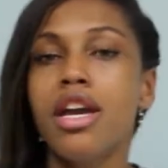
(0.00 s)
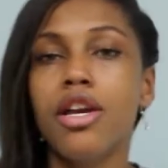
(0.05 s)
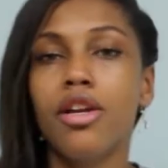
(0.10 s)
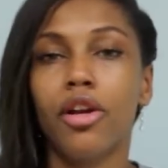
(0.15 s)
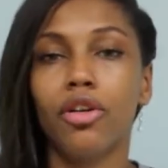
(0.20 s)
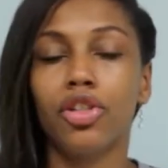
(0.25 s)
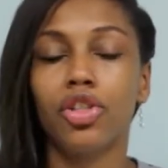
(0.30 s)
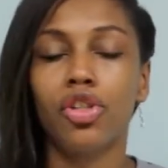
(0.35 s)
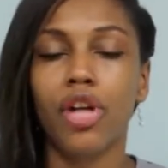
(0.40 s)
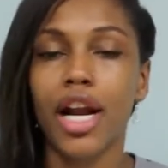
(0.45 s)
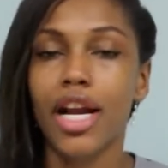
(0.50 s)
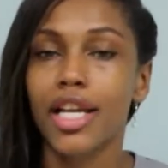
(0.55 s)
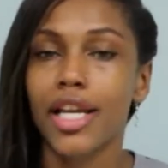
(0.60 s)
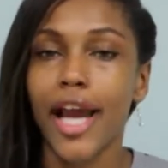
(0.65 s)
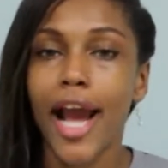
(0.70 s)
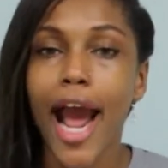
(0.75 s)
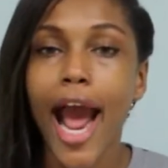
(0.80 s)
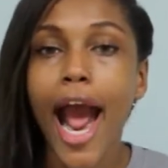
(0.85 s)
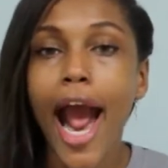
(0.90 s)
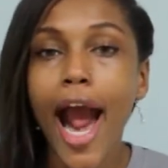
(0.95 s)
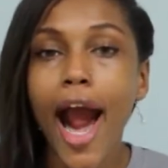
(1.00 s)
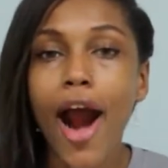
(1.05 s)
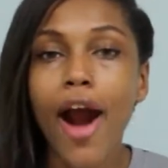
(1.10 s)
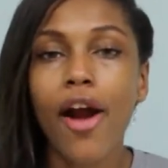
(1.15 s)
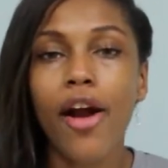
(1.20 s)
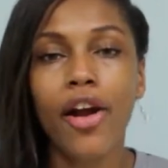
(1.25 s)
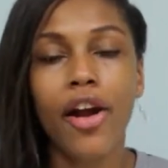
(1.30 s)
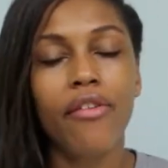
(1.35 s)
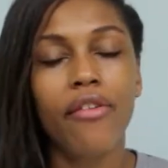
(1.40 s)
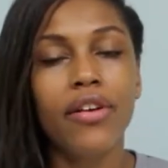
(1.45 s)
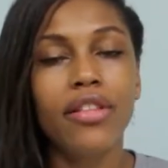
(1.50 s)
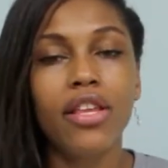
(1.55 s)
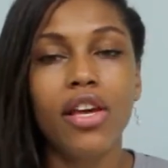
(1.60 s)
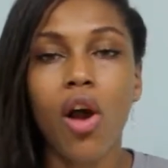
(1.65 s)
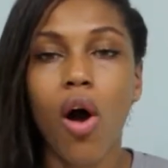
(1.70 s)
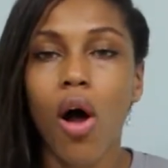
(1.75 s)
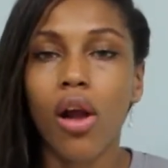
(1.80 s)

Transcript: you know, straighten your hair and everything,